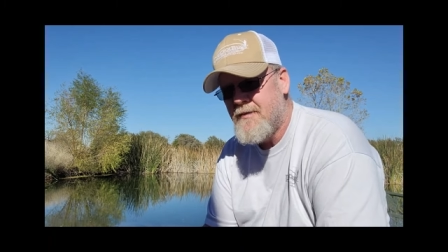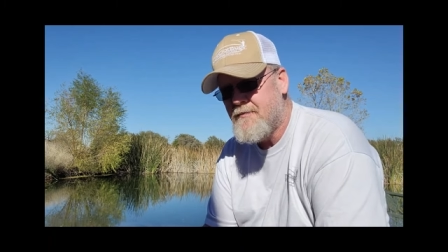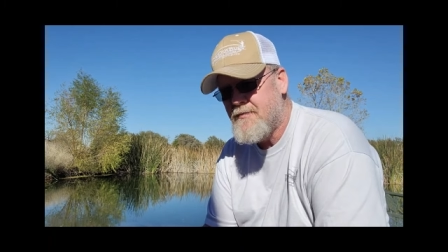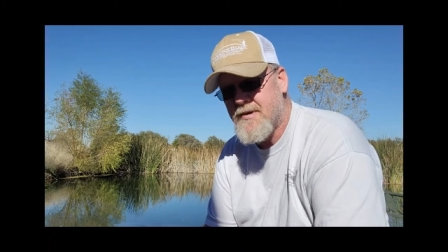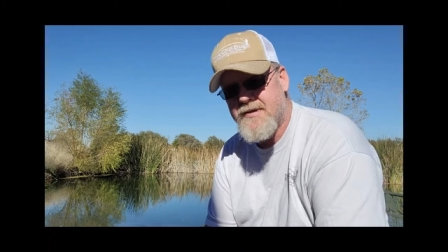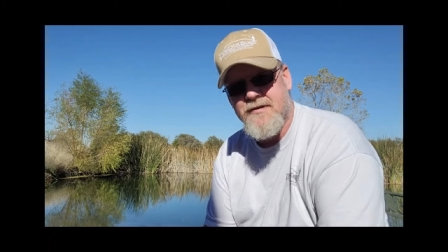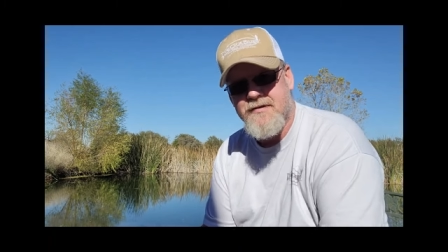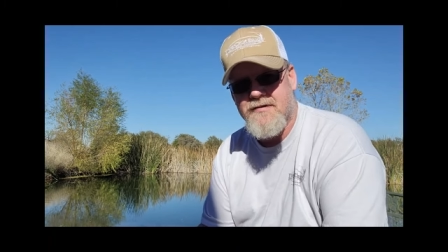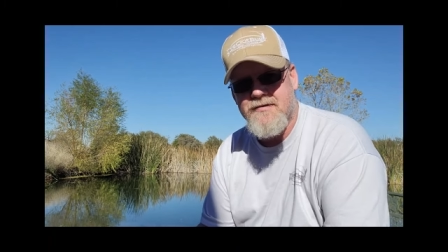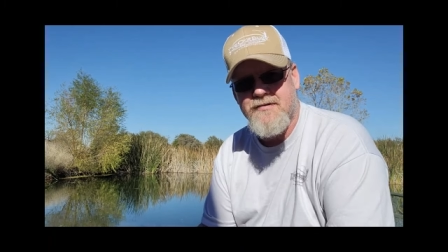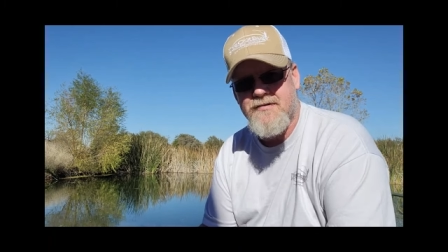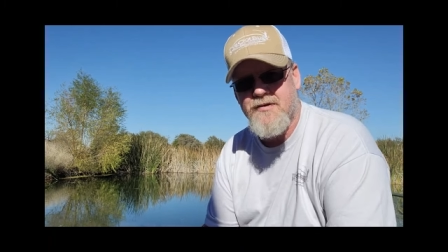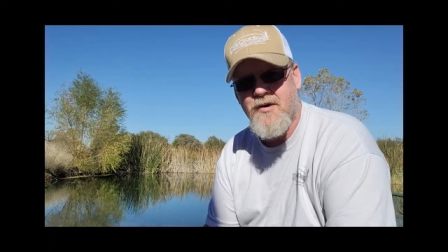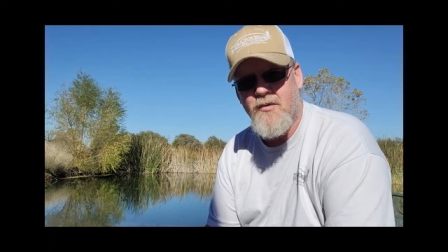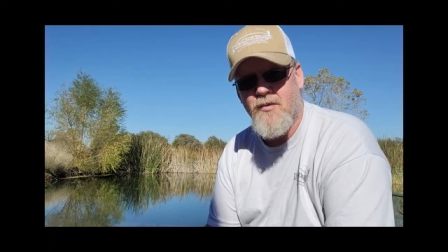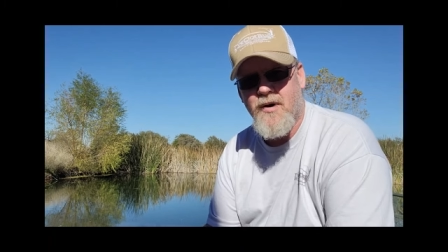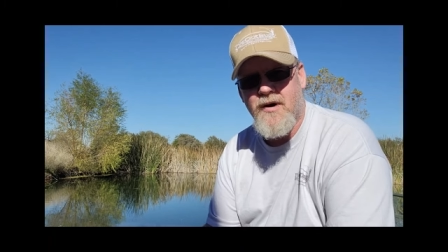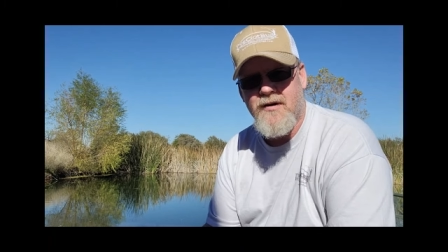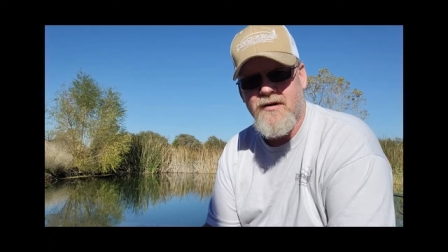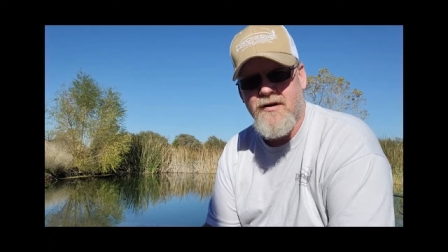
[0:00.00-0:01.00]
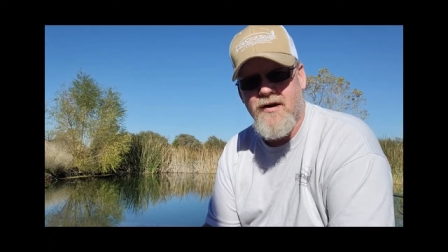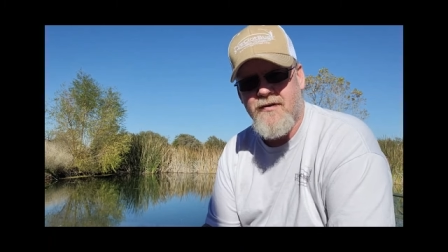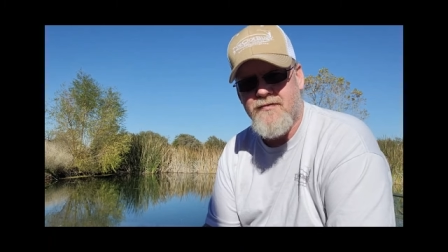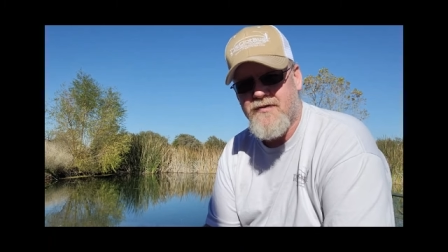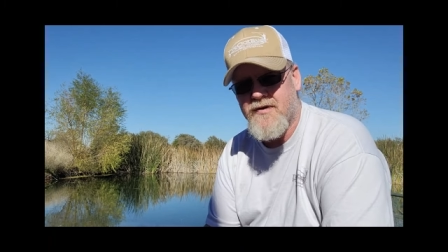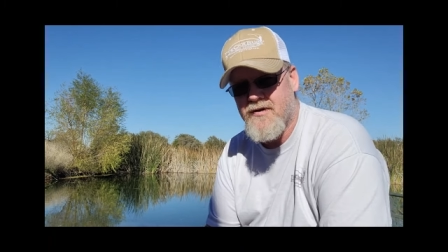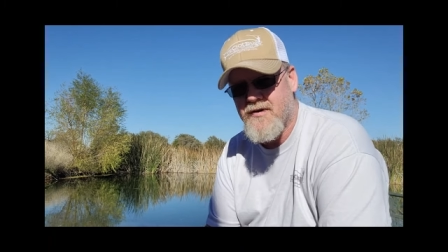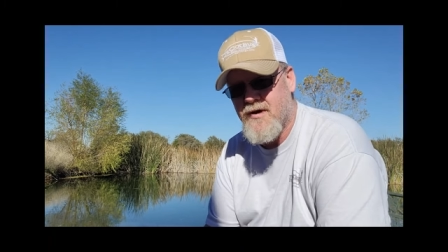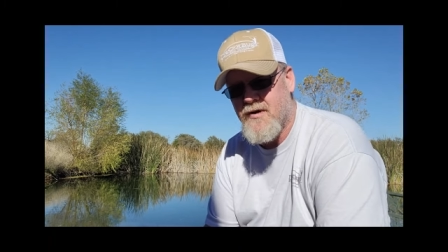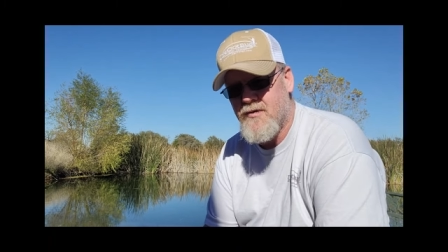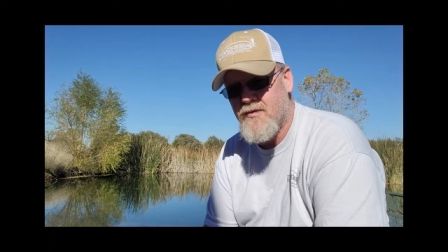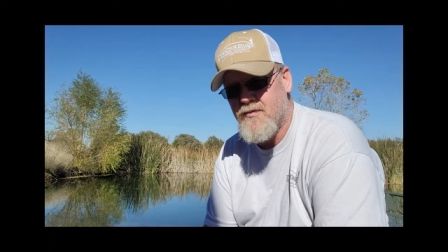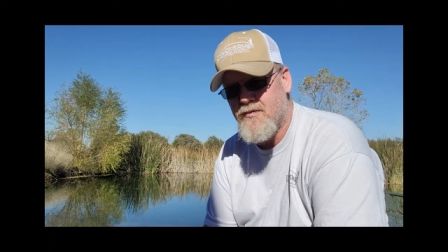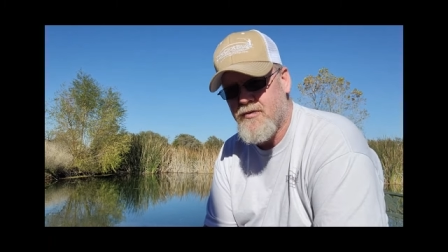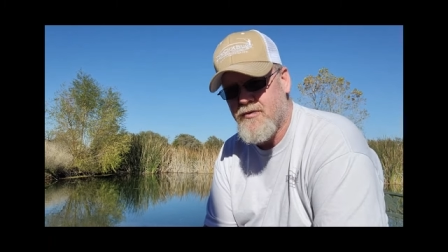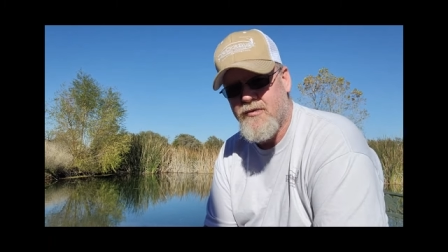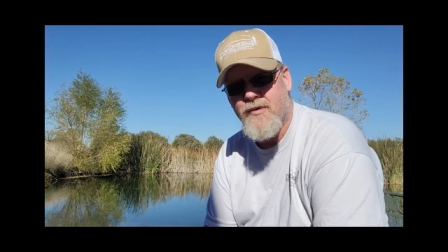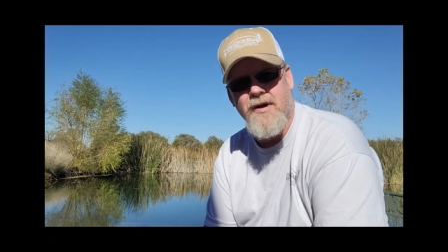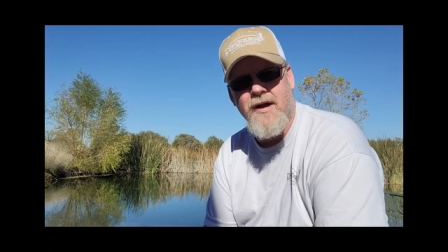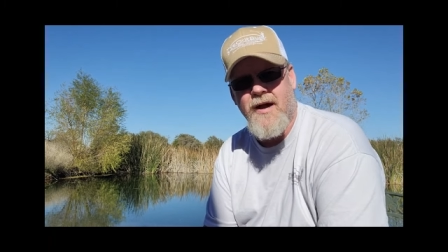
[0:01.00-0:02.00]
But there's nowhere you have to go
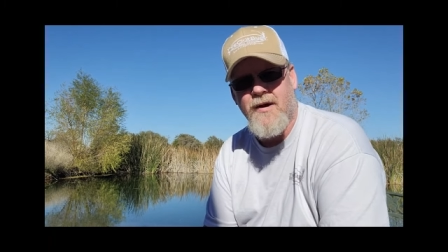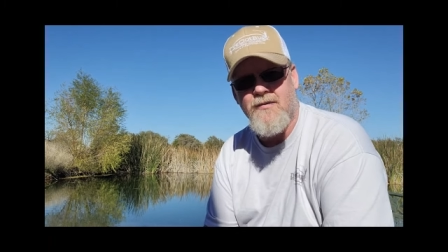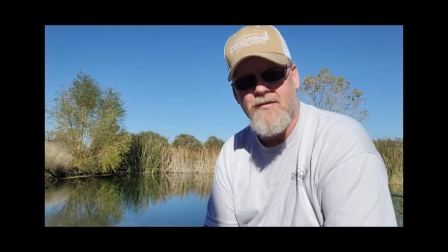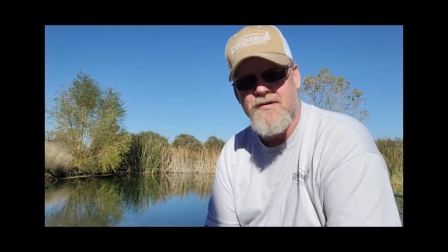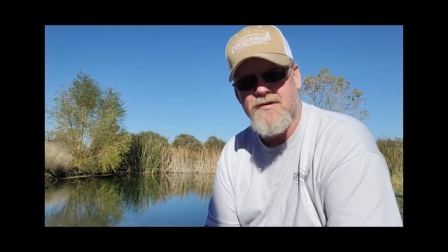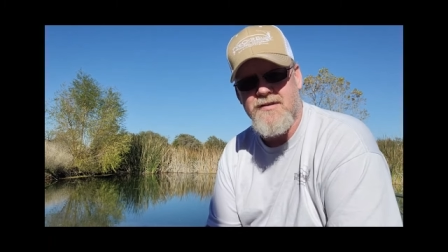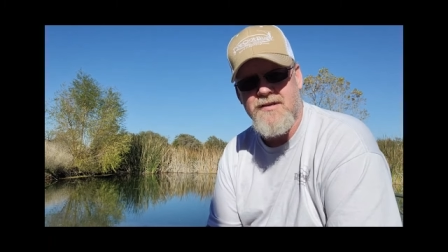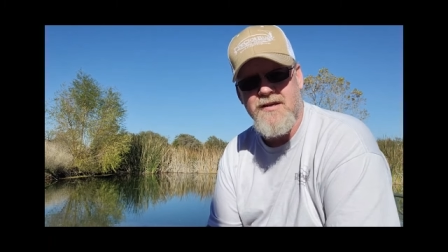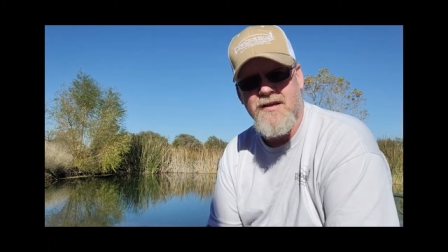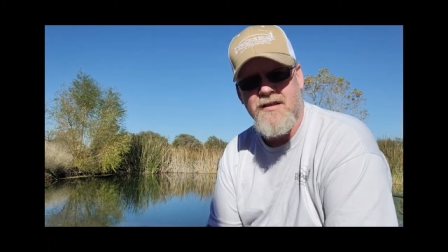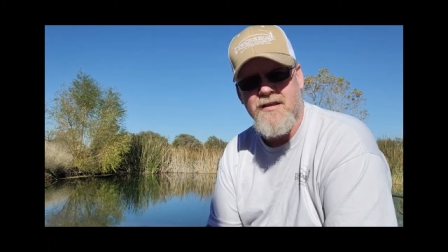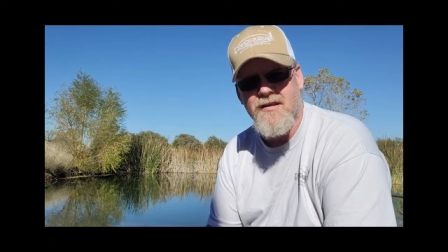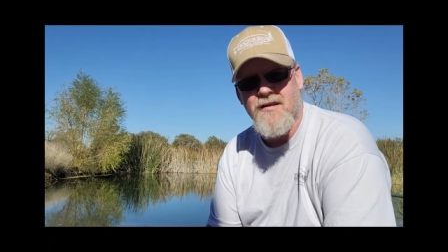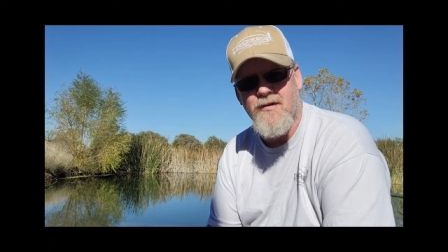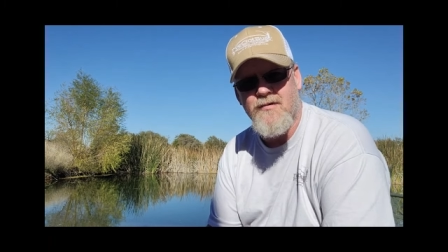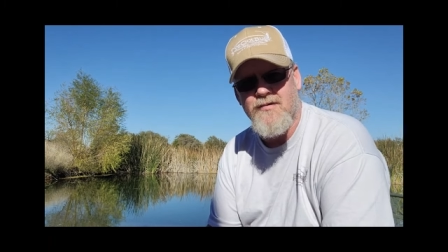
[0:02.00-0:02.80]
three hours to get the